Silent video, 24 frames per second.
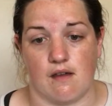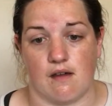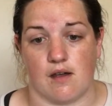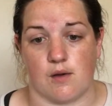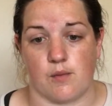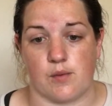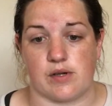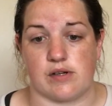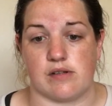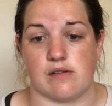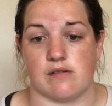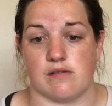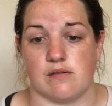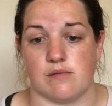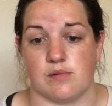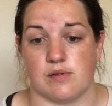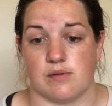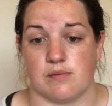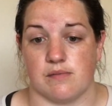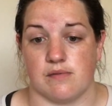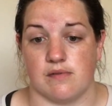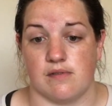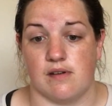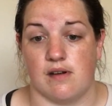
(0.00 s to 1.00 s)
I
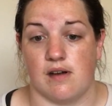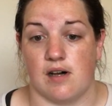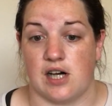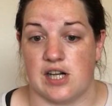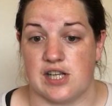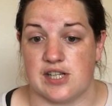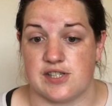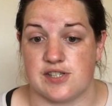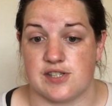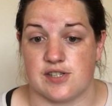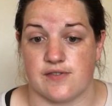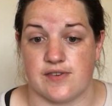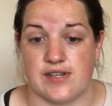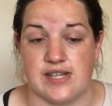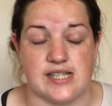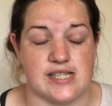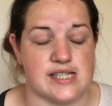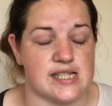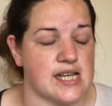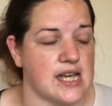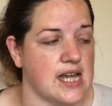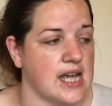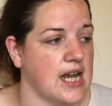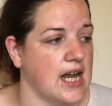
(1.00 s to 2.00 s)
will answer
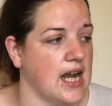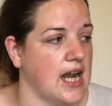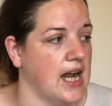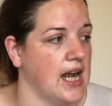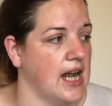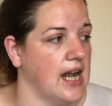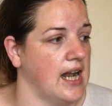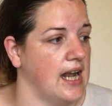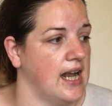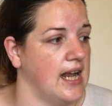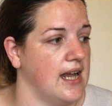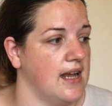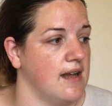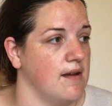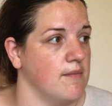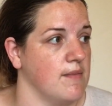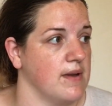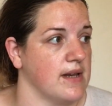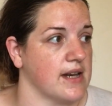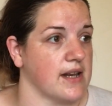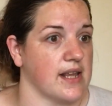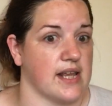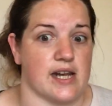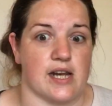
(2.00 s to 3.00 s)
it
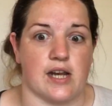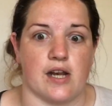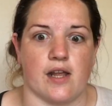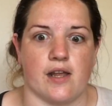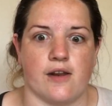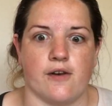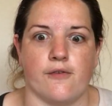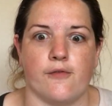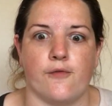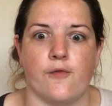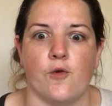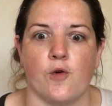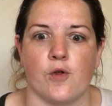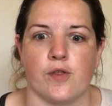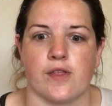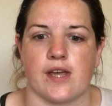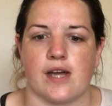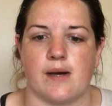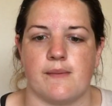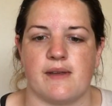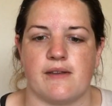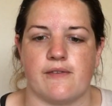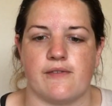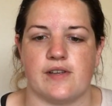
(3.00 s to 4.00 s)
in a
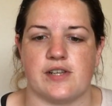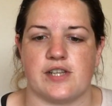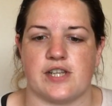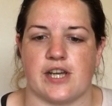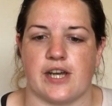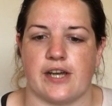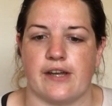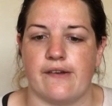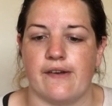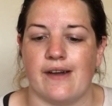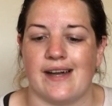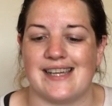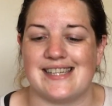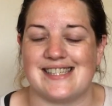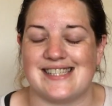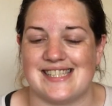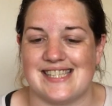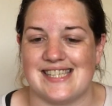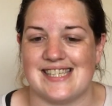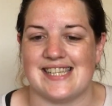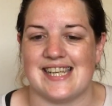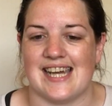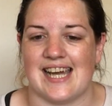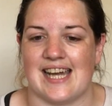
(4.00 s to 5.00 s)
forthcoming video. I
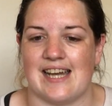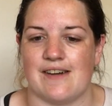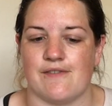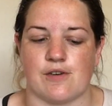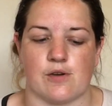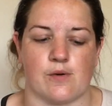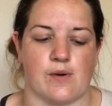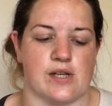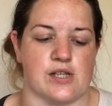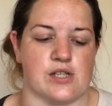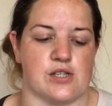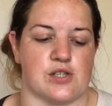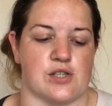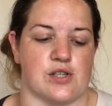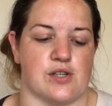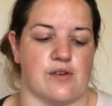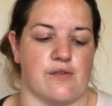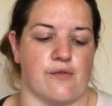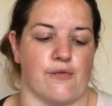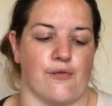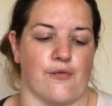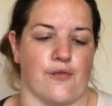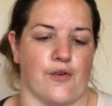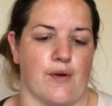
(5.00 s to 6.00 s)
did have a
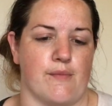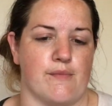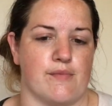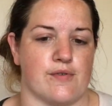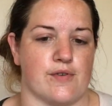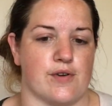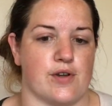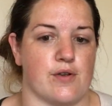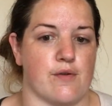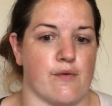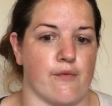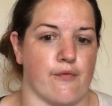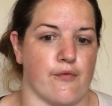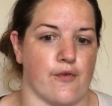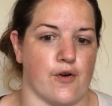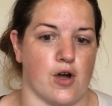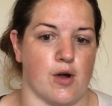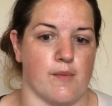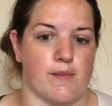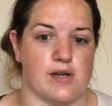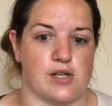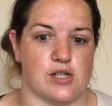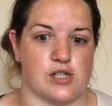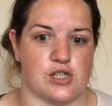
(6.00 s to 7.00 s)
question come through
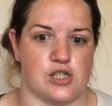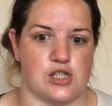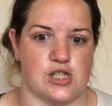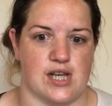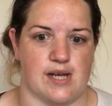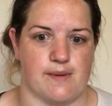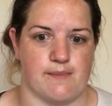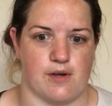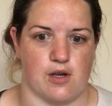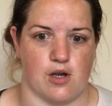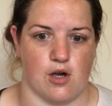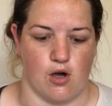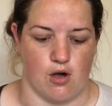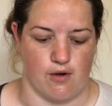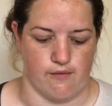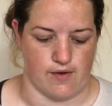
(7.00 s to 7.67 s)
from Gemma